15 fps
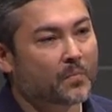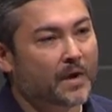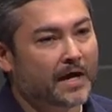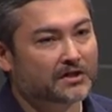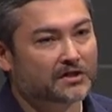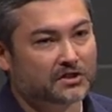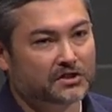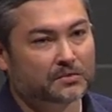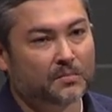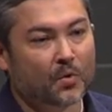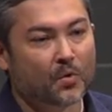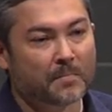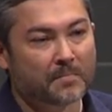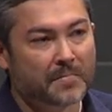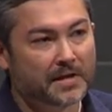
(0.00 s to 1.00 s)
actually
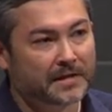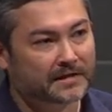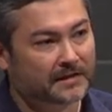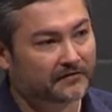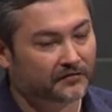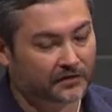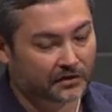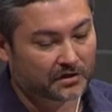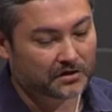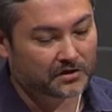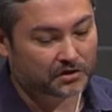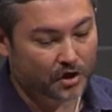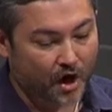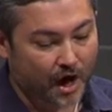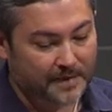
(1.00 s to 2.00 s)
support many different
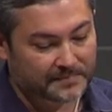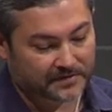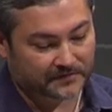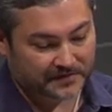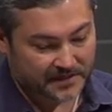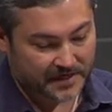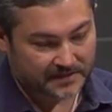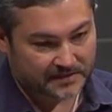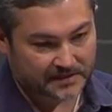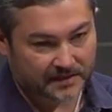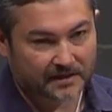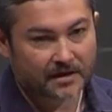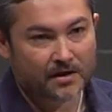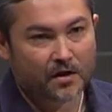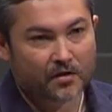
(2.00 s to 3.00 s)
types of
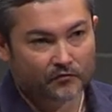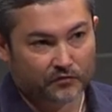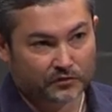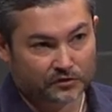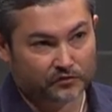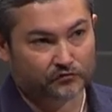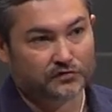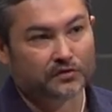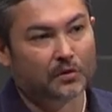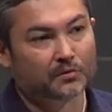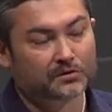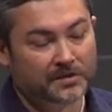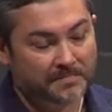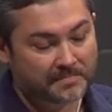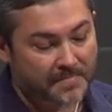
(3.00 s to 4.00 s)
testing, which
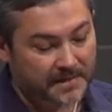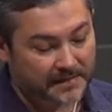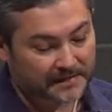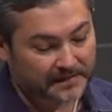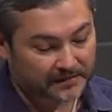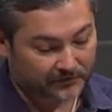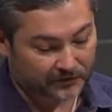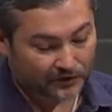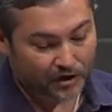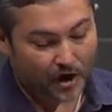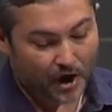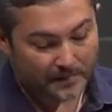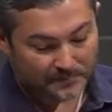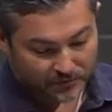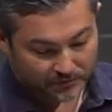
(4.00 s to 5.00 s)
results in many different
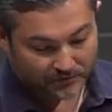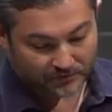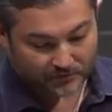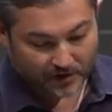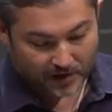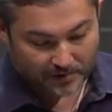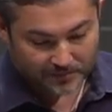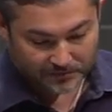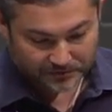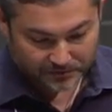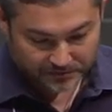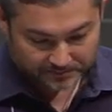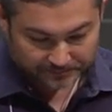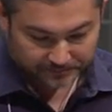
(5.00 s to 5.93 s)
types of environments.